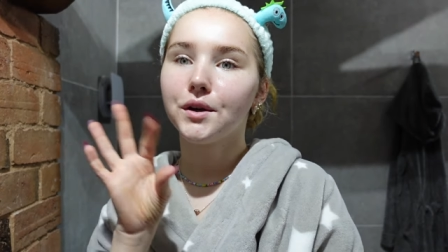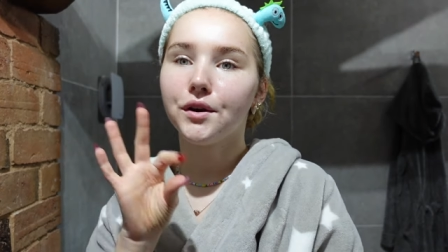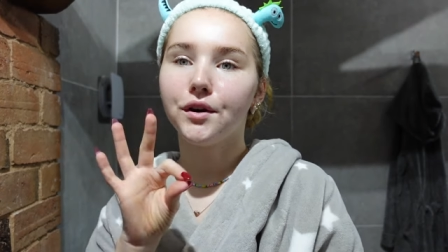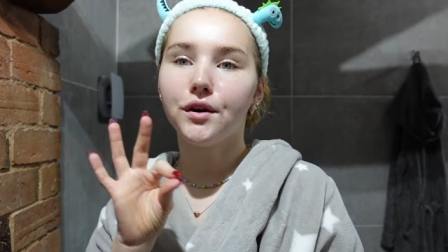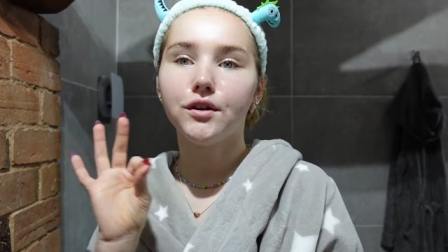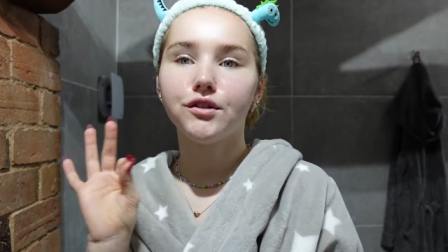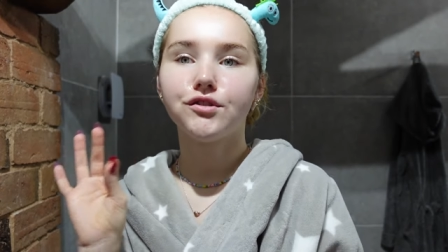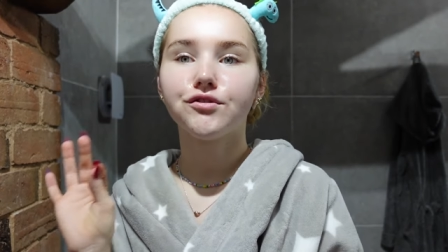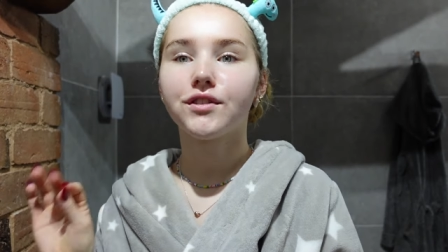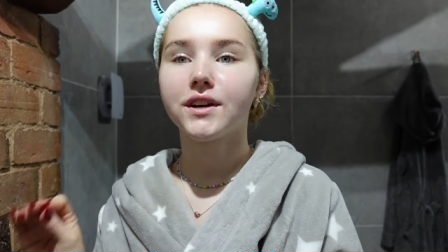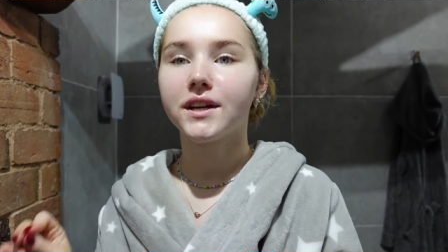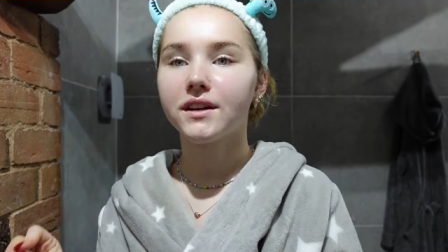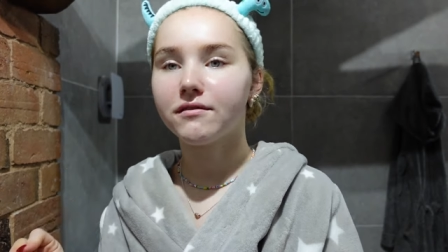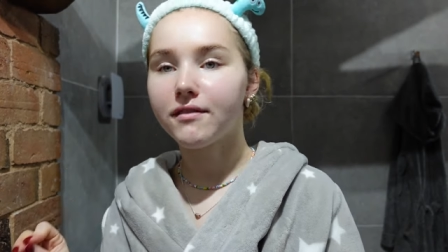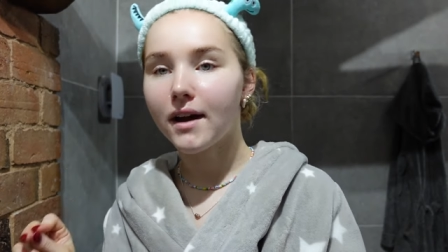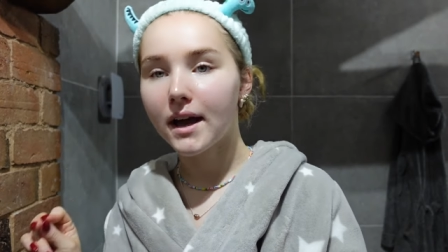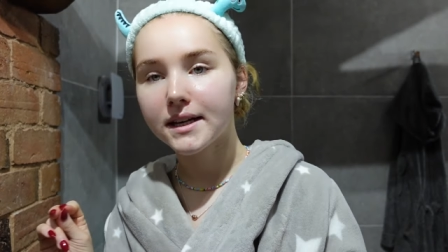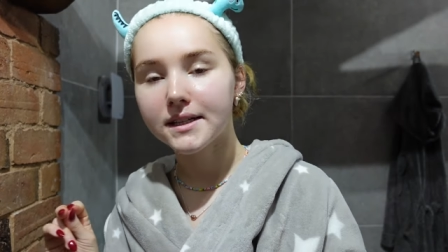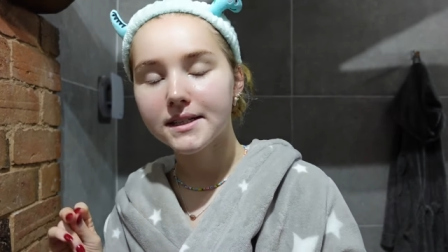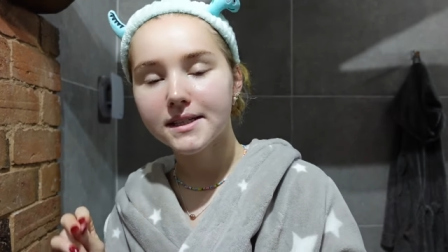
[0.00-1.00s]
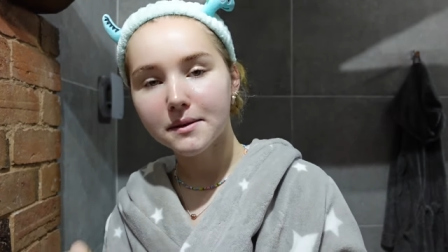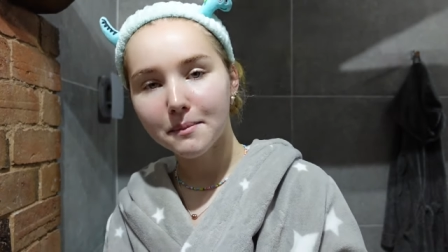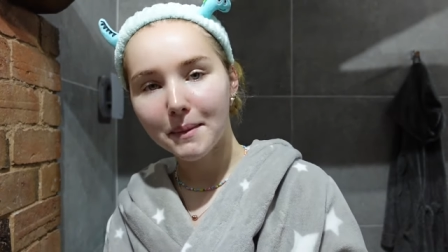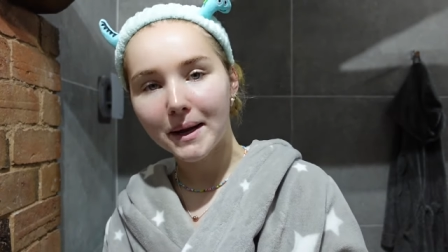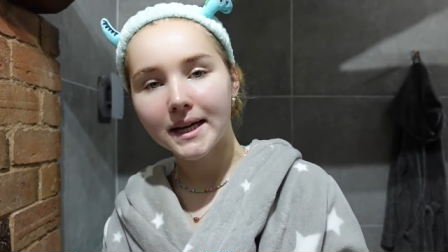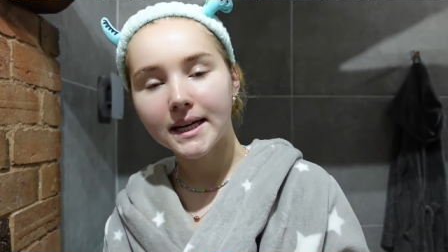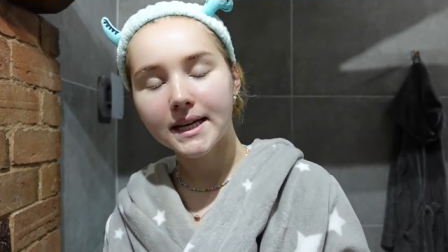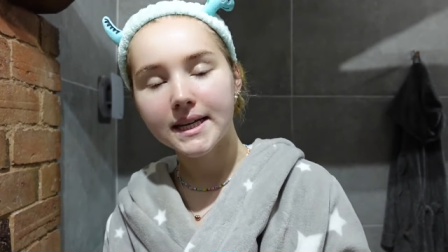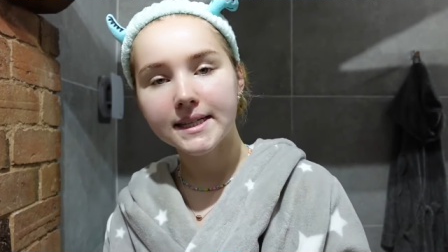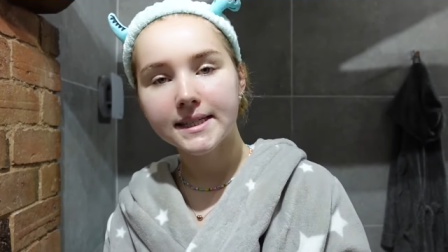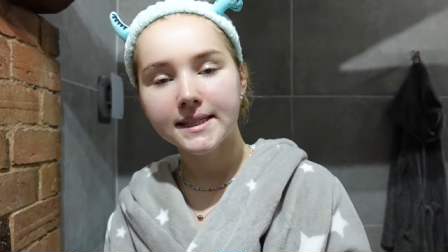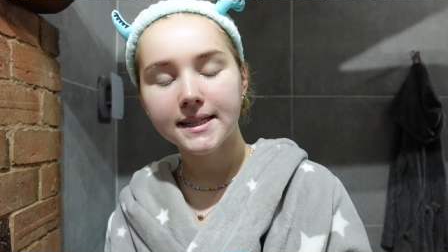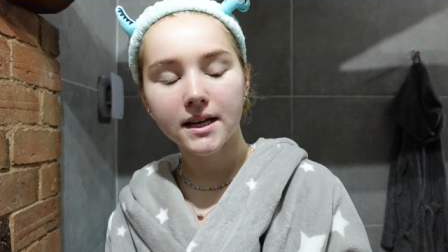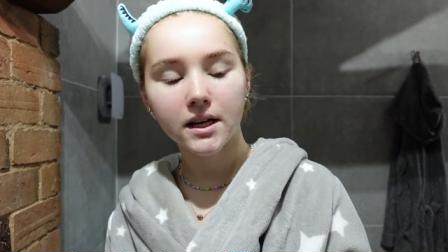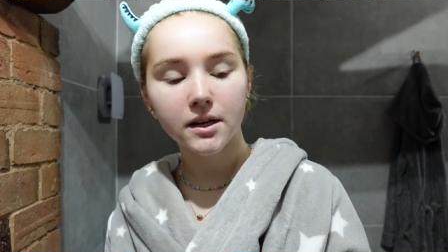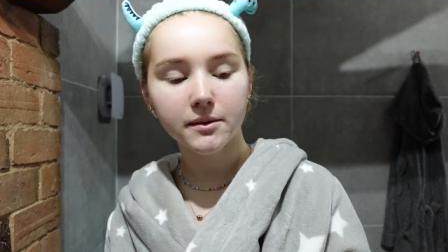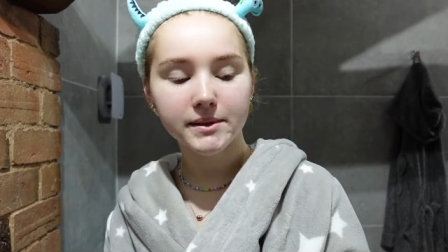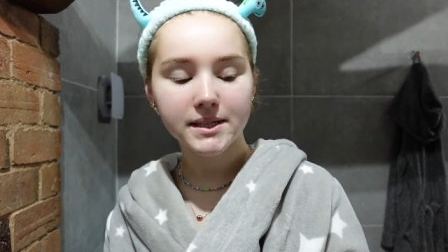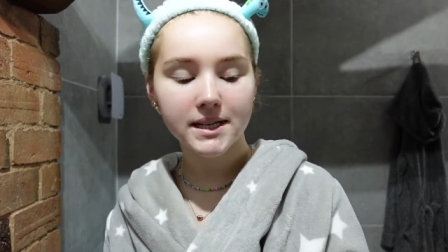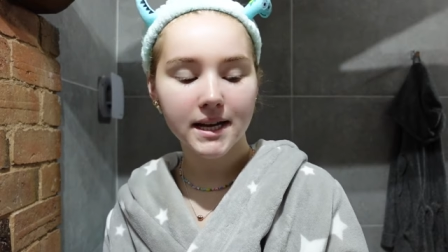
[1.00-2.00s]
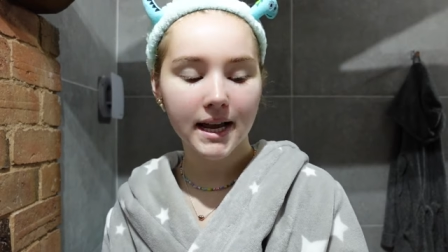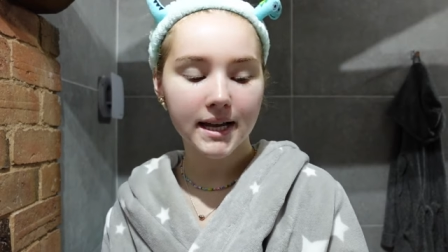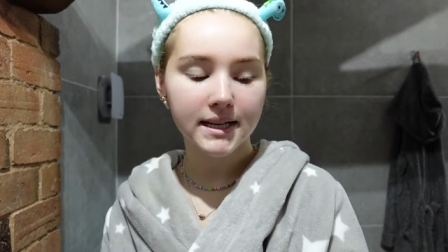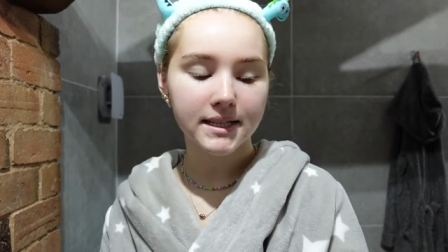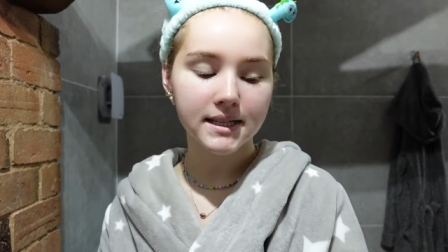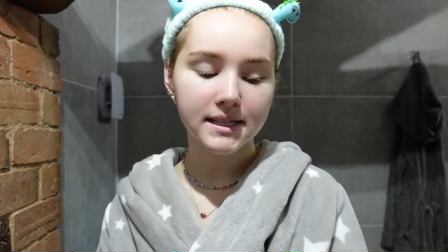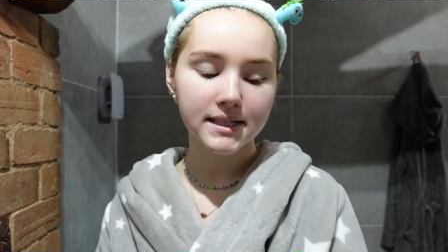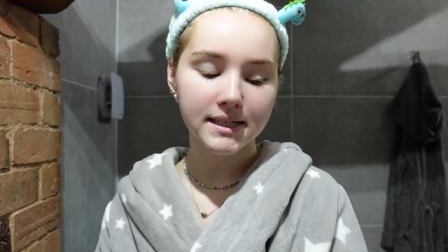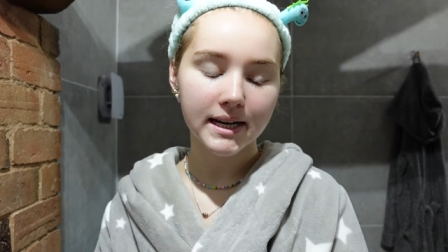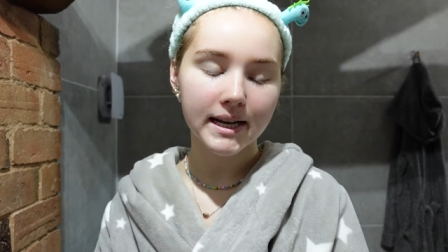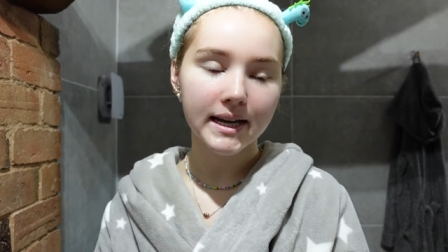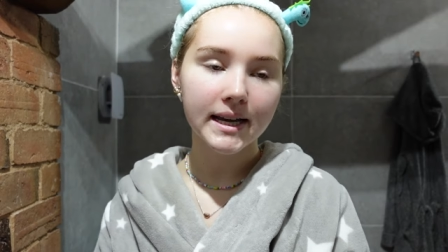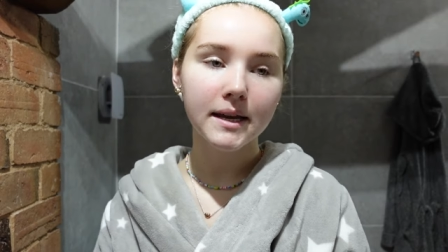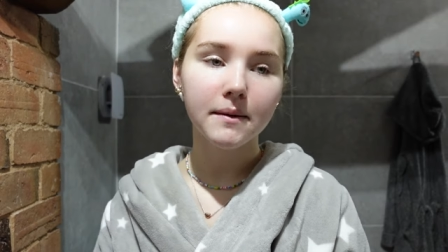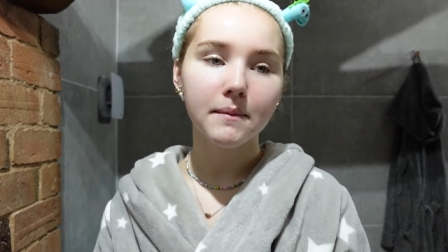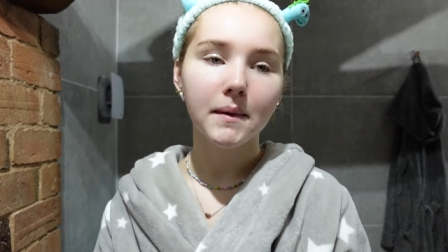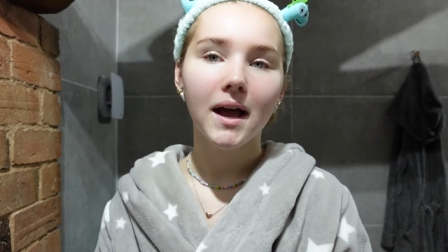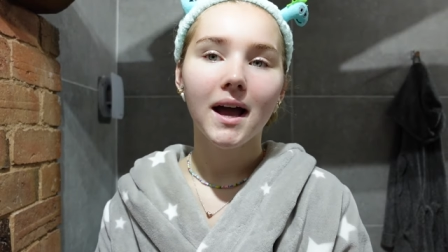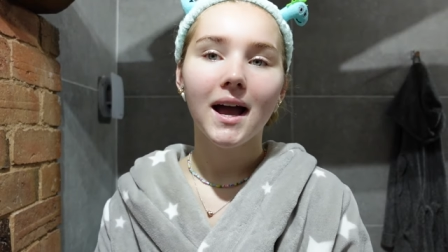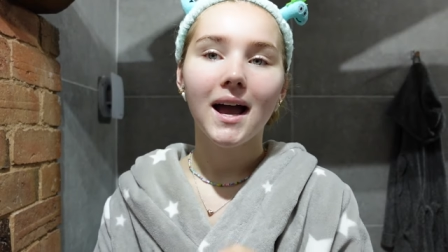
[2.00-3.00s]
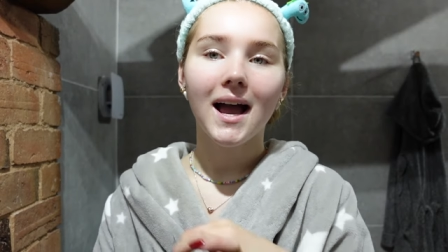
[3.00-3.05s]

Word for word: Nutri-Advanced magnesium to get to sleep,